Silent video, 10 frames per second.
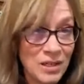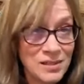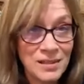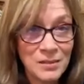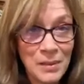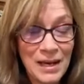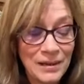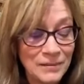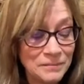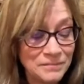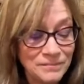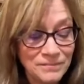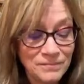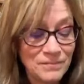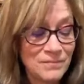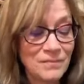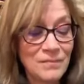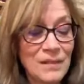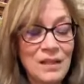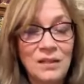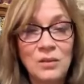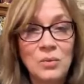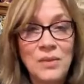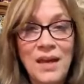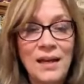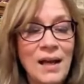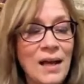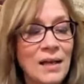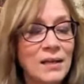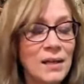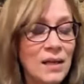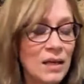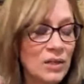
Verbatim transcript: moss on the bottom glue that on.